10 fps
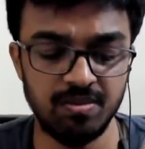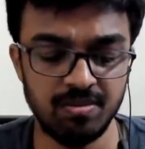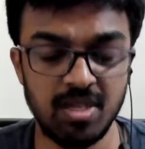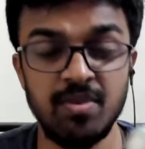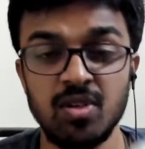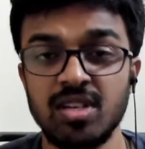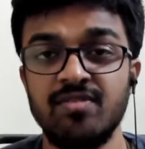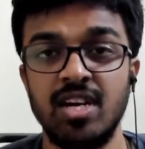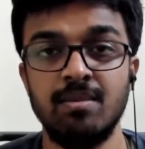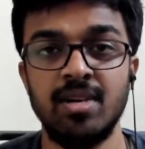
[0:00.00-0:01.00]
Maybe you can
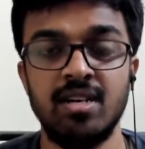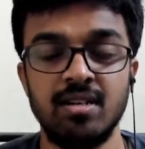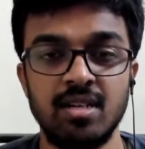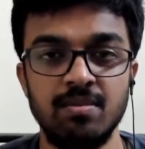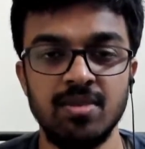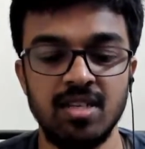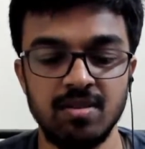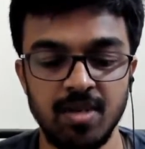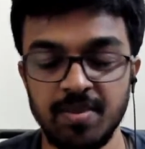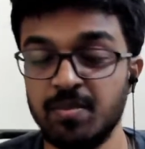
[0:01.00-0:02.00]
find better companies.
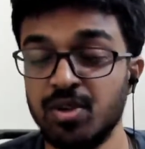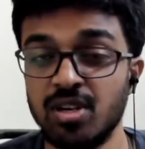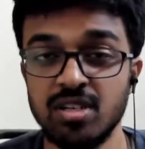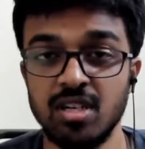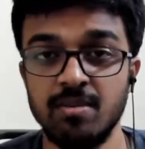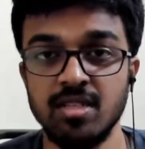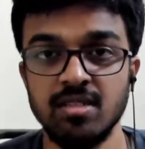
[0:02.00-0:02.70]
Maybe put it on comments,